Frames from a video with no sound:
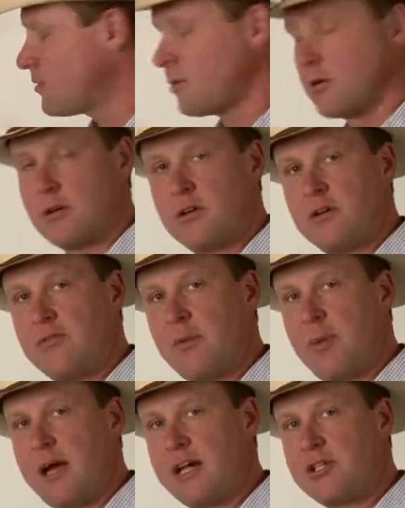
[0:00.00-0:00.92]
corner of
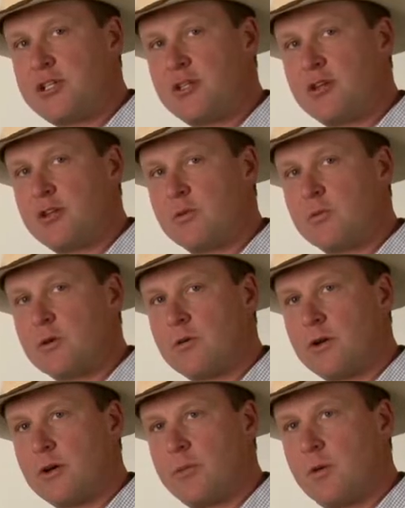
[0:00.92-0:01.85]
the pasture that we're
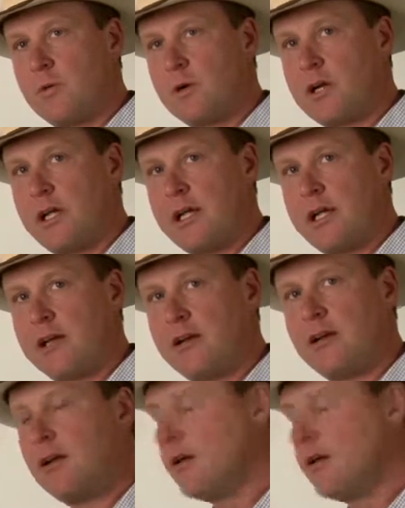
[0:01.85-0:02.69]
going to be working in,